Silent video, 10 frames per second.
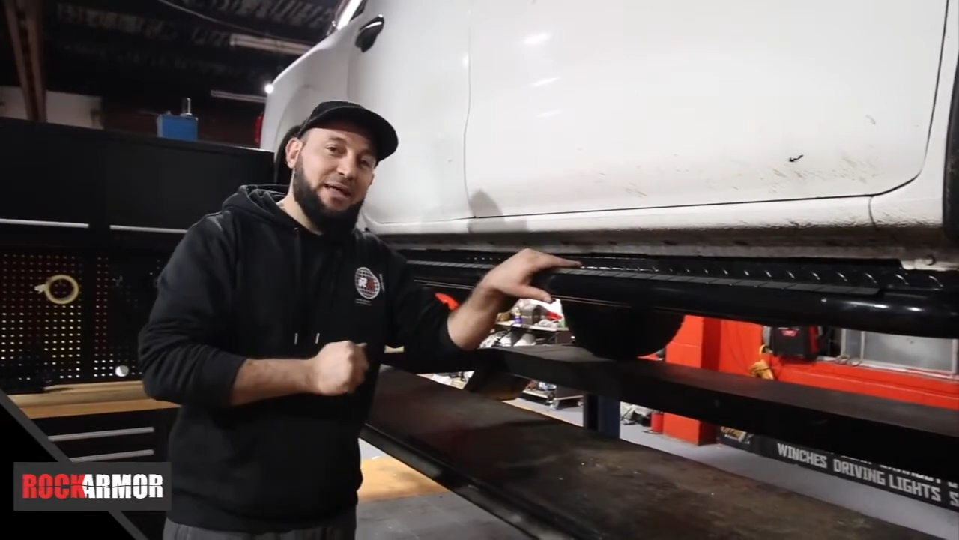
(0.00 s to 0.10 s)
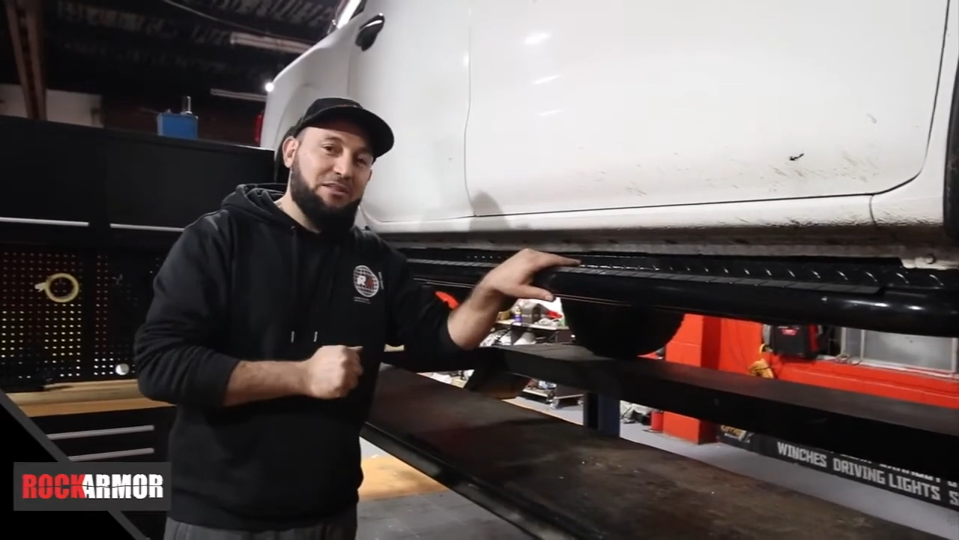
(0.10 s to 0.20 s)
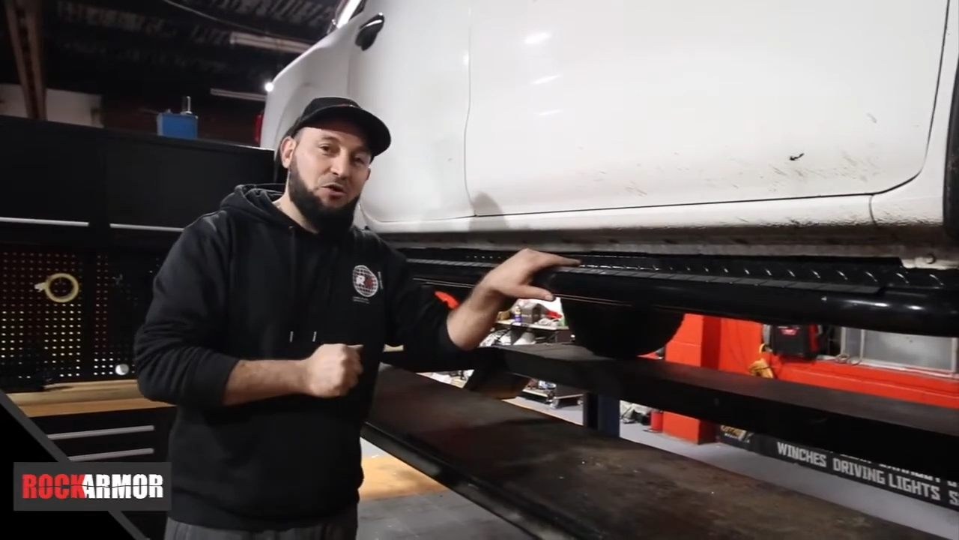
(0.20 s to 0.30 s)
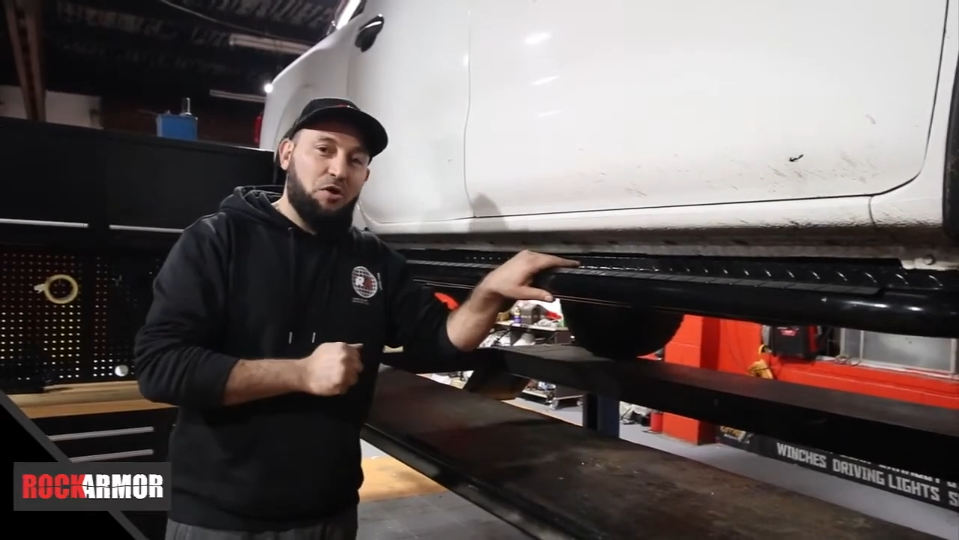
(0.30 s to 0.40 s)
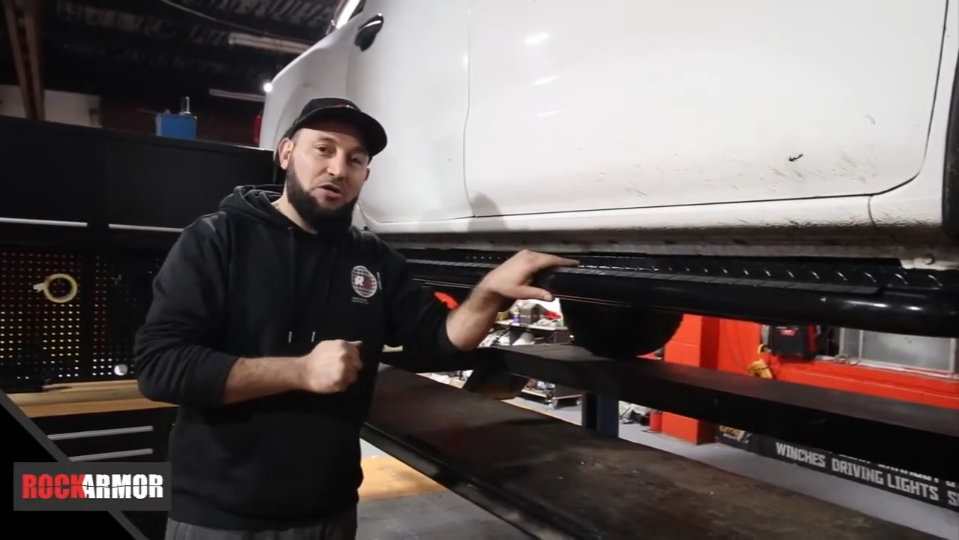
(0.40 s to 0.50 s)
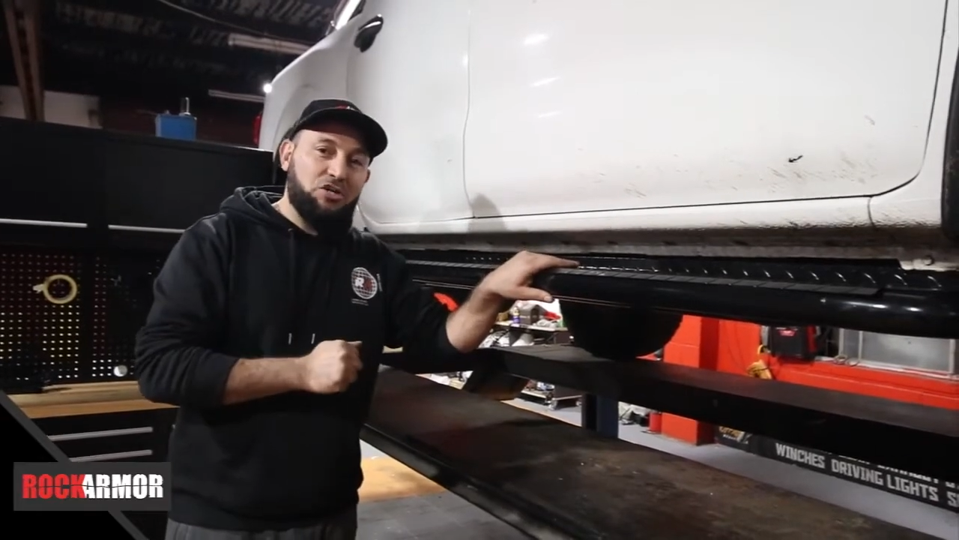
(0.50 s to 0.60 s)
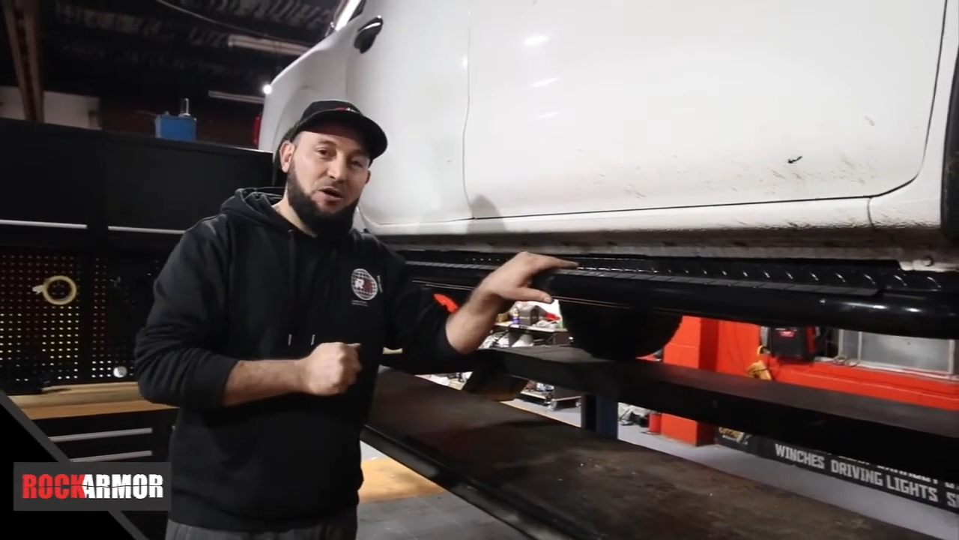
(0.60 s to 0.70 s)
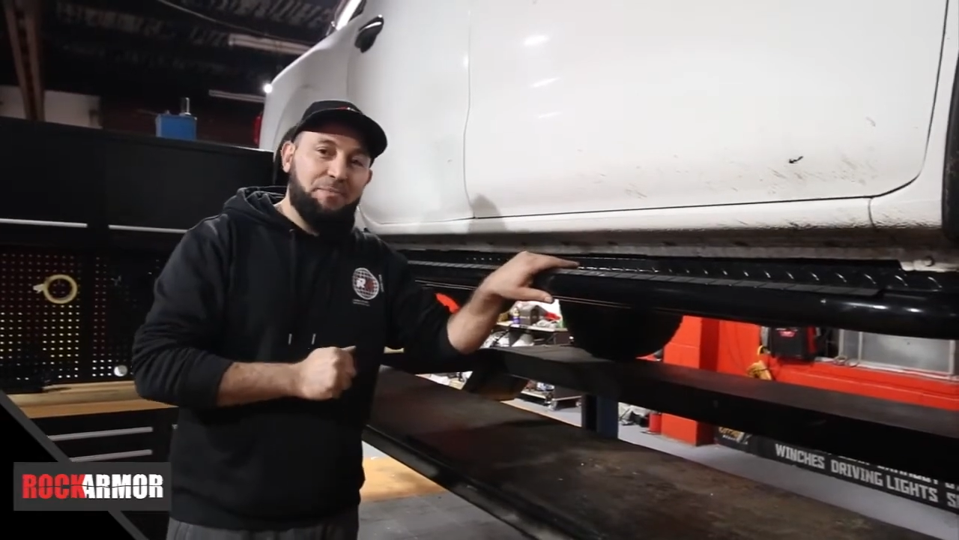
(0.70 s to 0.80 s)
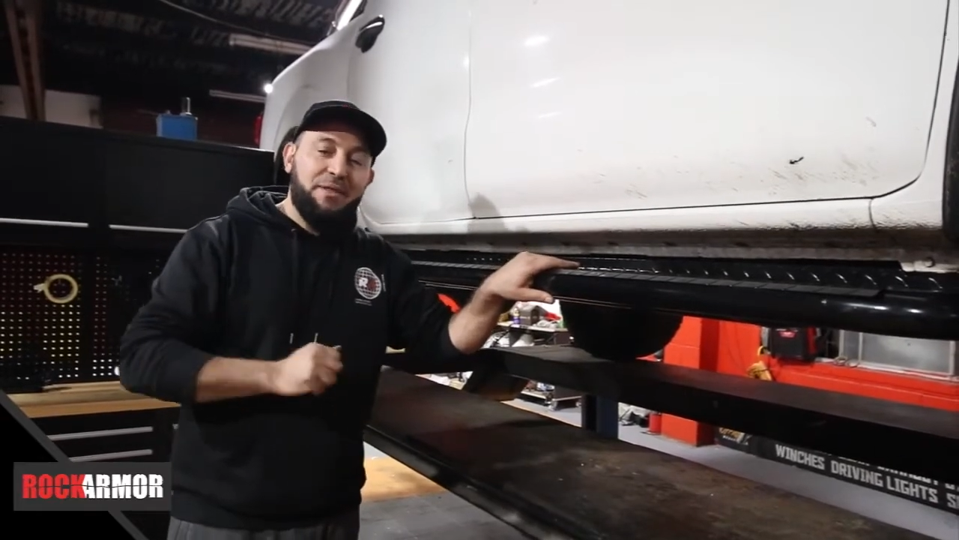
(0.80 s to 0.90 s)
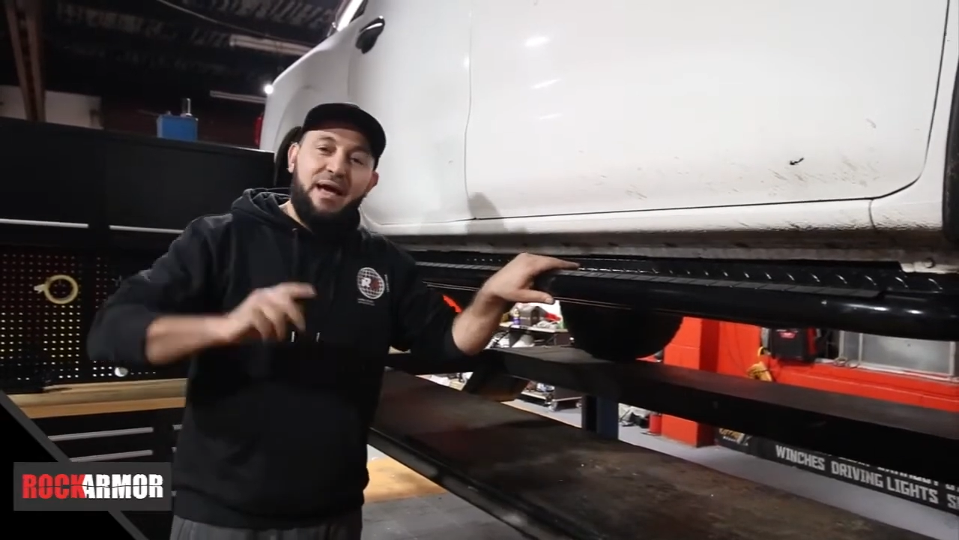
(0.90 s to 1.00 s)
out of the
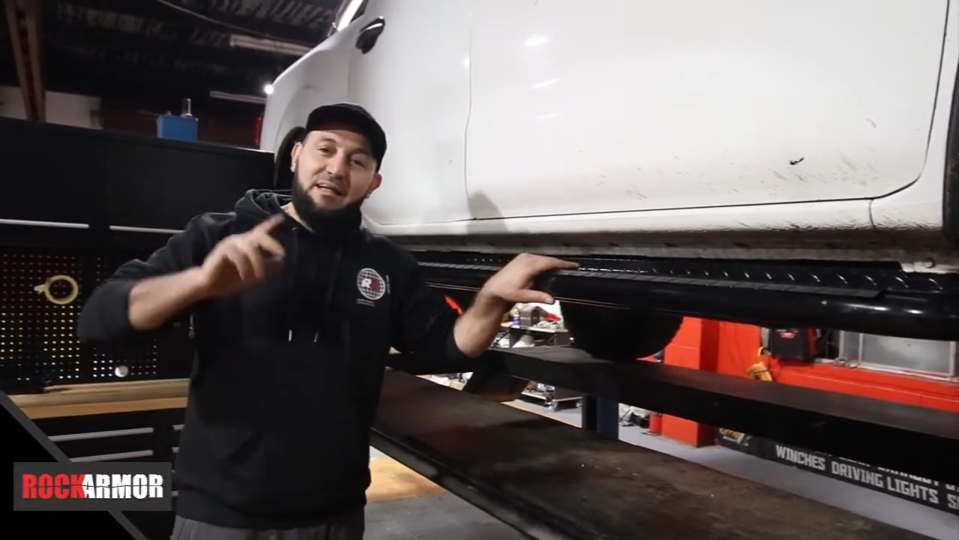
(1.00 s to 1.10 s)
workshop